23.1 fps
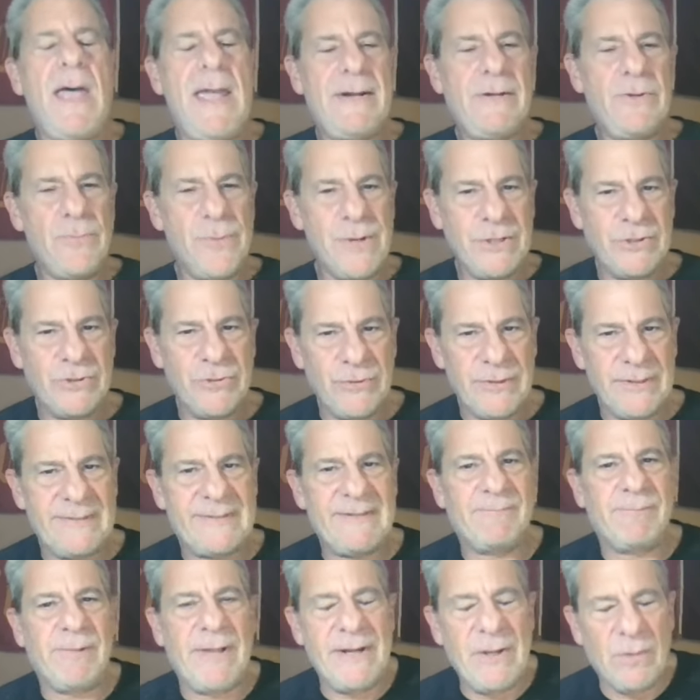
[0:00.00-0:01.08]
I know injuries
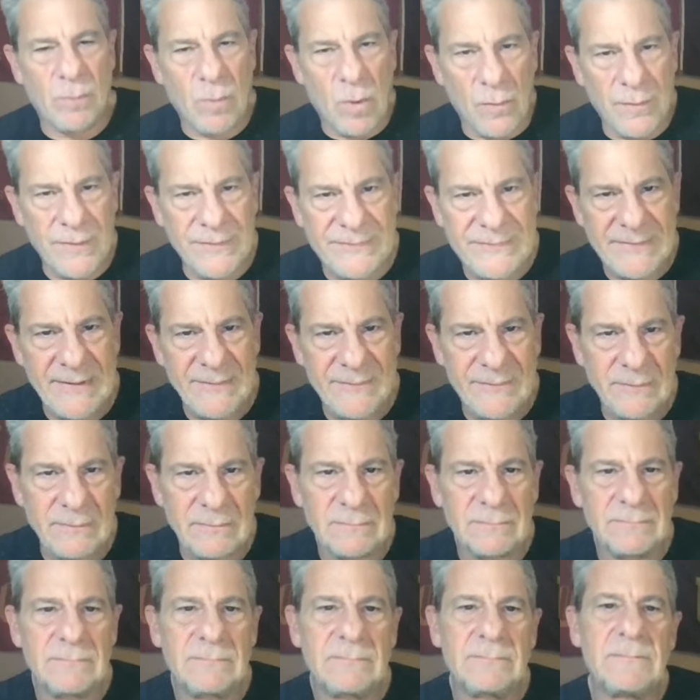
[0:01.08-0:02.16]
have played a role this season,
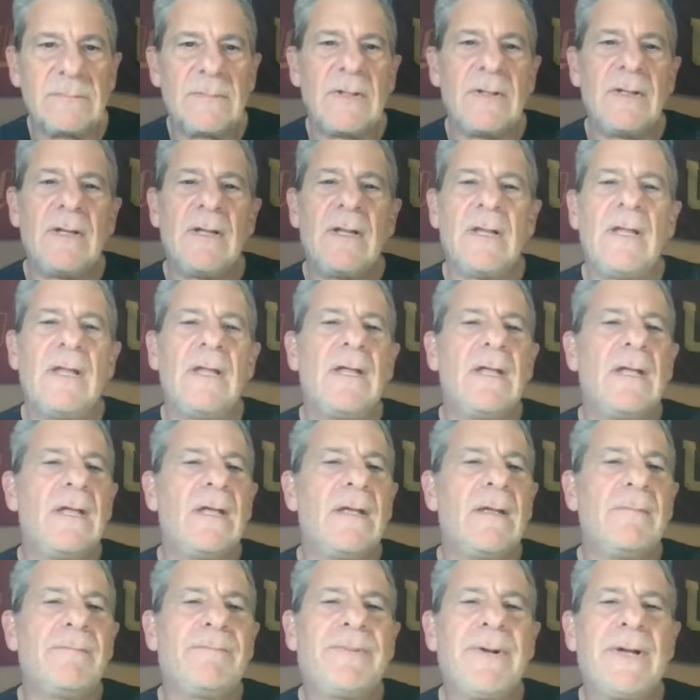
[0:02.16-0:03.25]

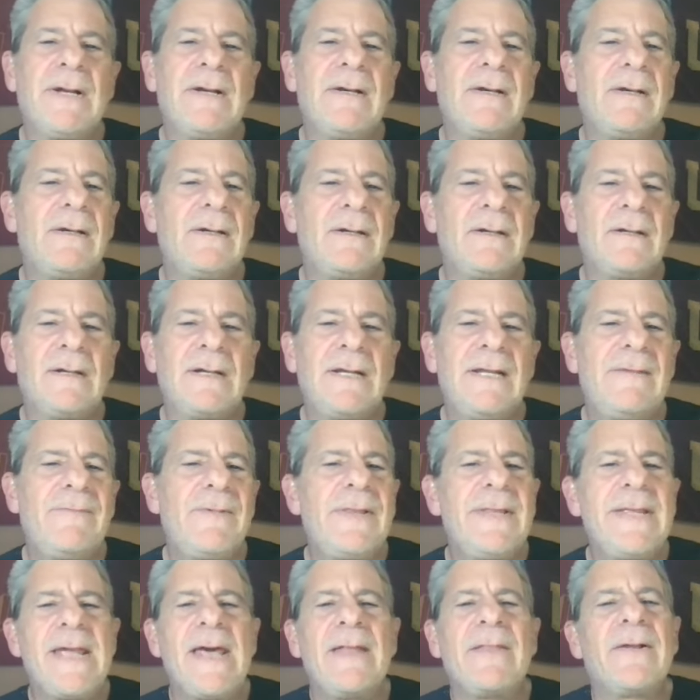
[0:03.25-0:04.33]
but
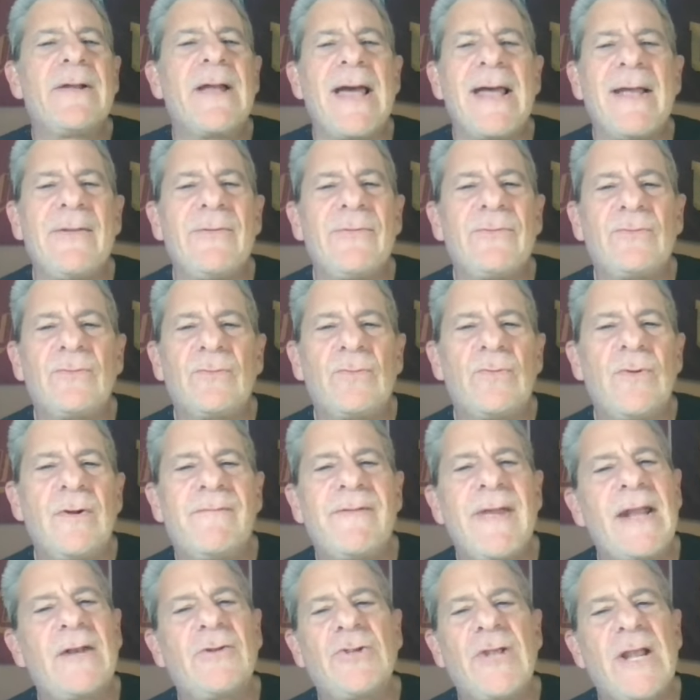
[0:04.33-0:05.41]
even the other guys who
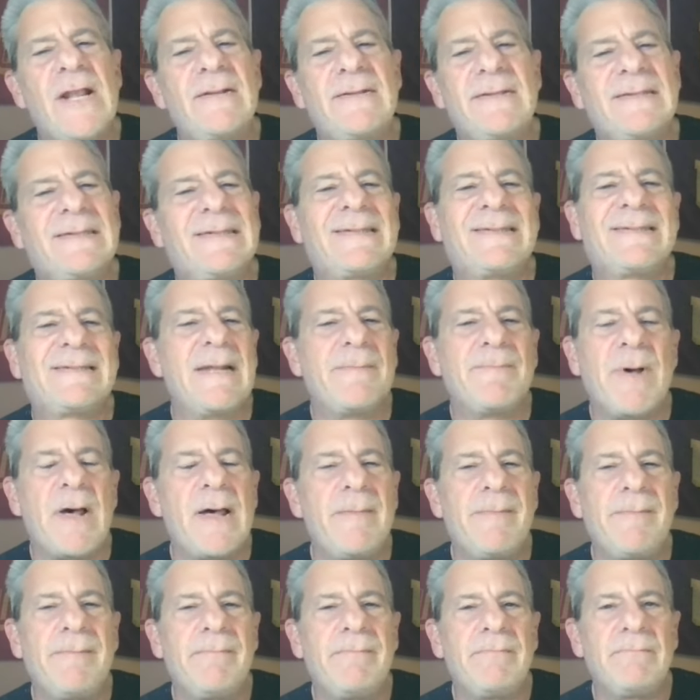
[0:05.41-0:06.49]
have had chances to step
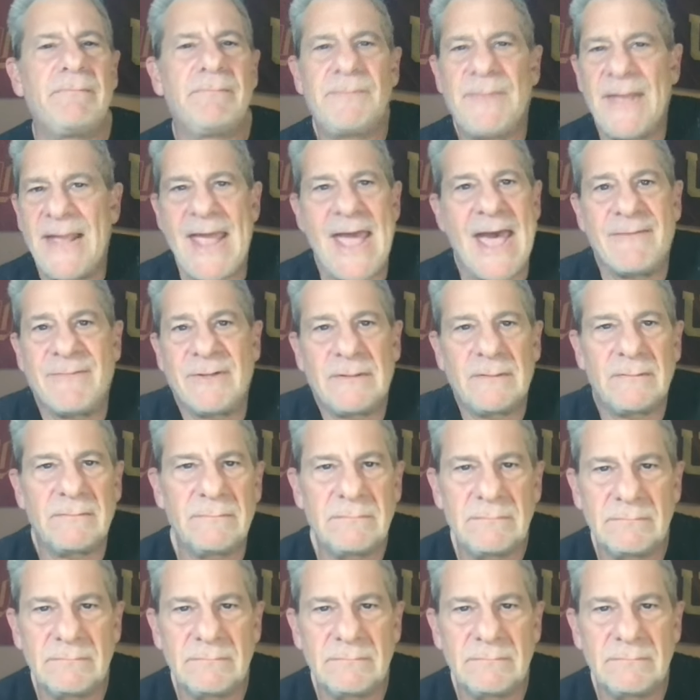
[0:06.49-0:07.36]
up, they haven't.